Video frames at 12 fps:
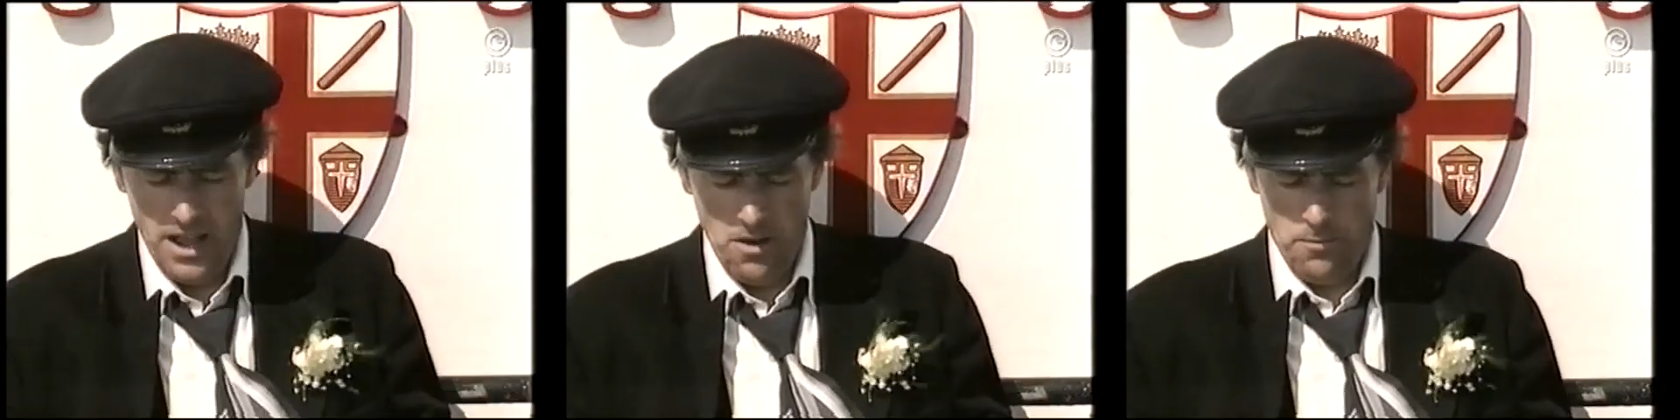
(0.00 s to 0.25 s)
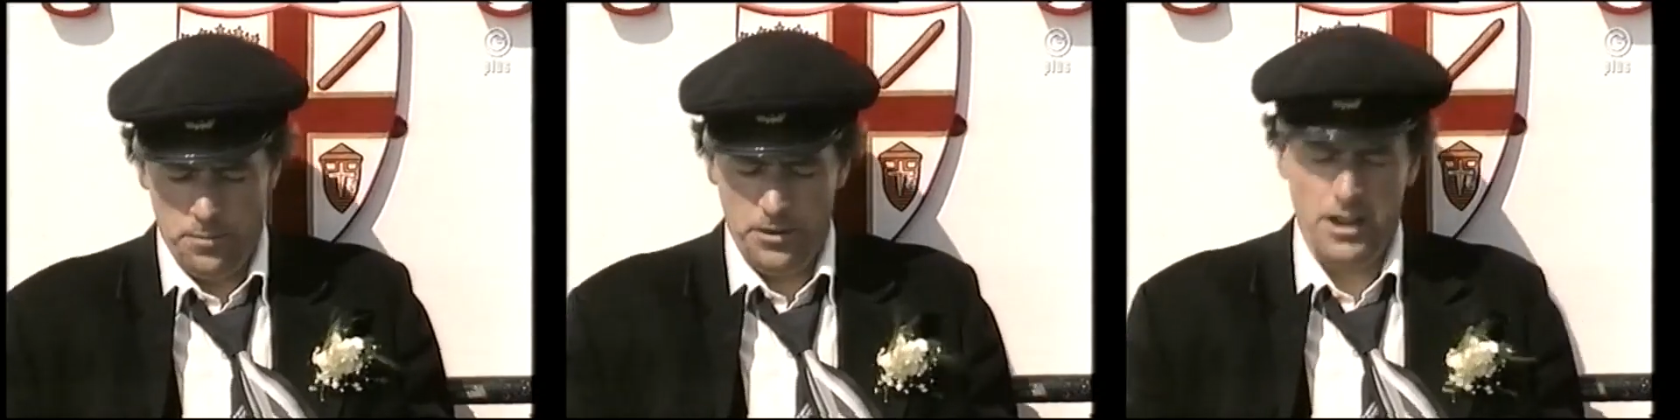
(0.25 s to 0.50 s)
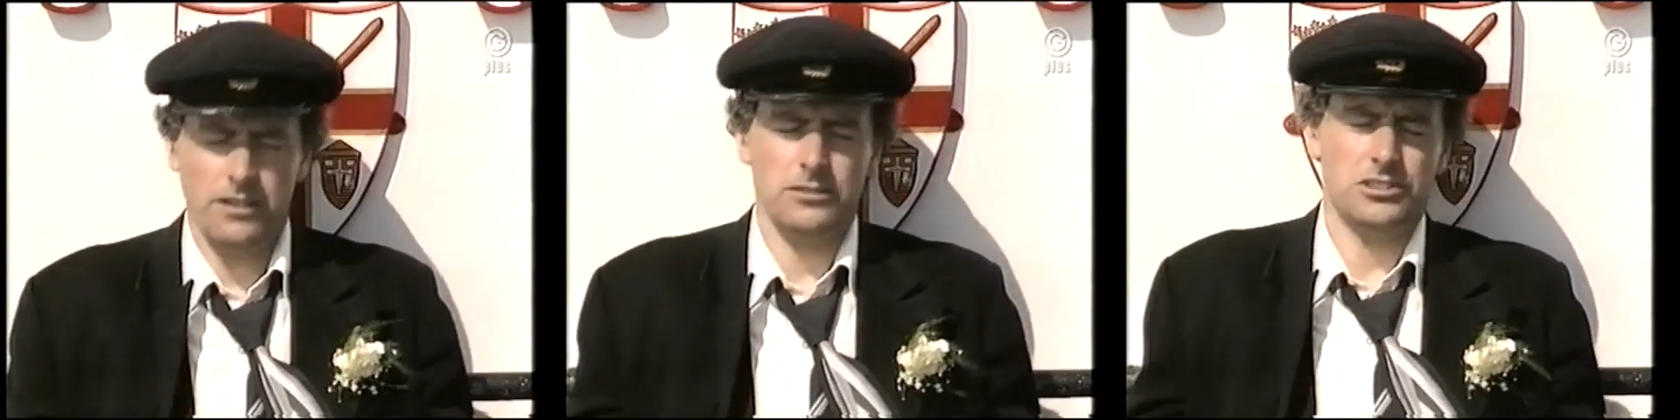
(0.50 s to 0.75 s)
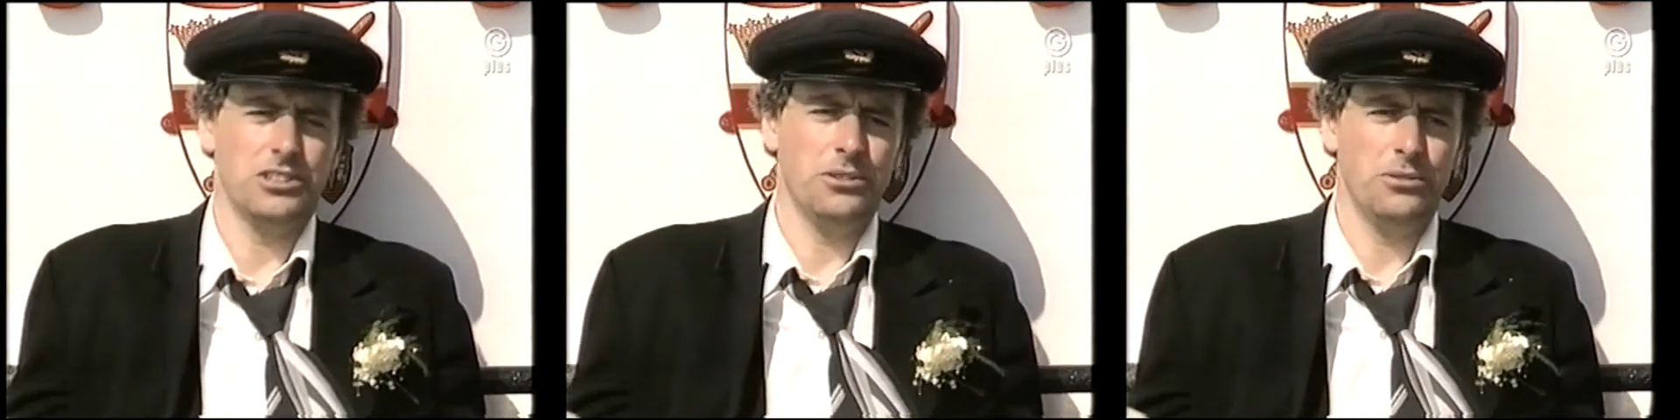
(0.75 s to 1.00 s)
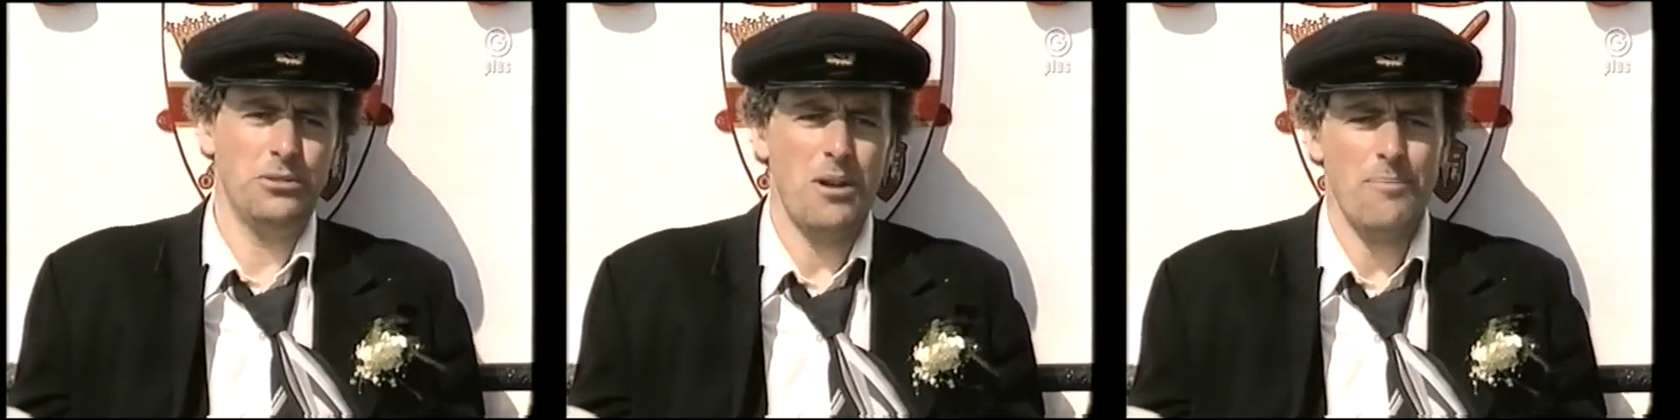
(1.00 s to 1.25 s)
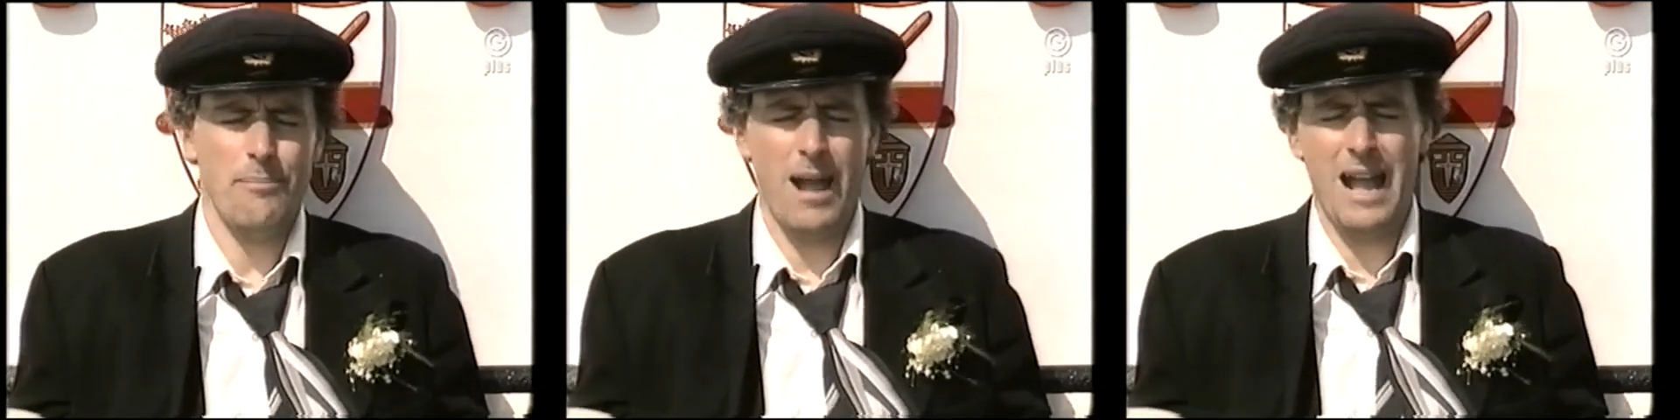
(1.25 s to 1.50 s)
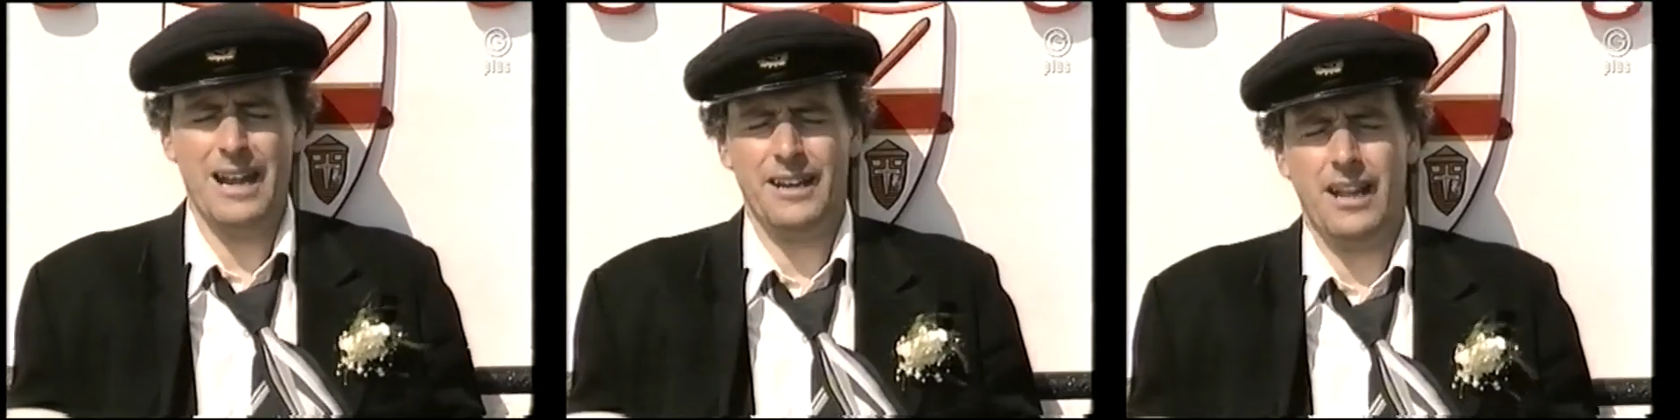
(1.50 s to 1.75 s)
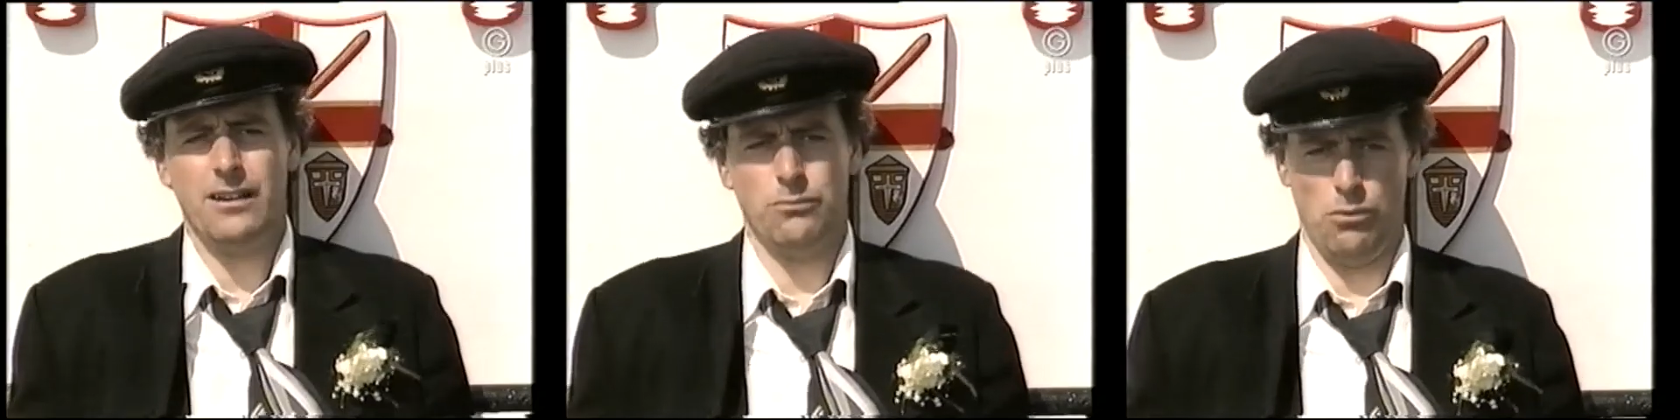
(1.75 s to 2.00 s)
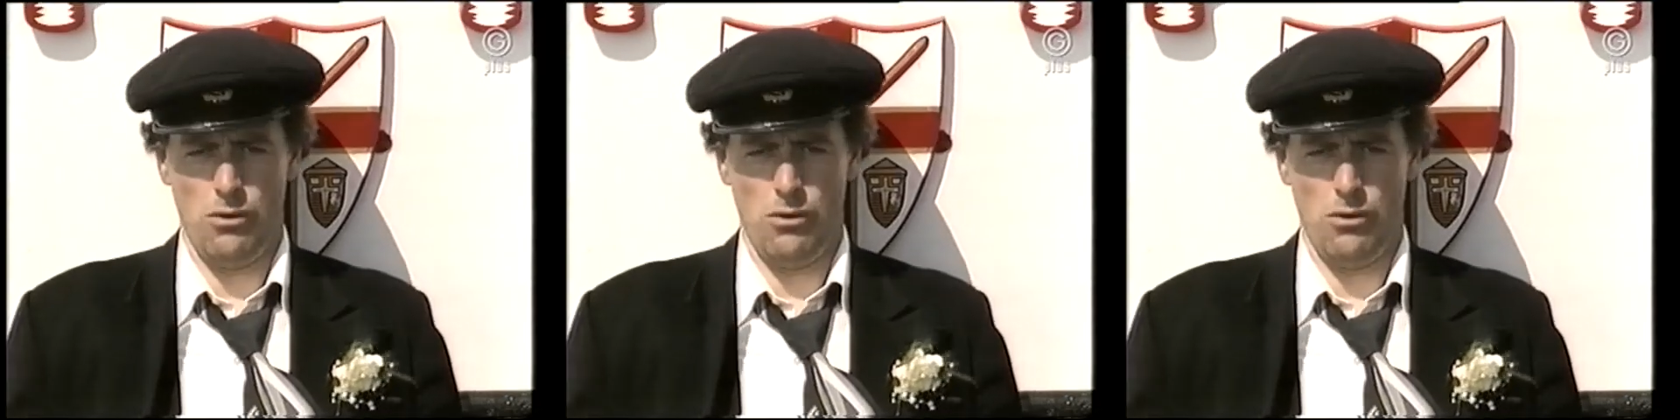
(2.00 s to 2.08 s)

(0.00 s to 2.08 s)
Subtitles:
now pronounce you man and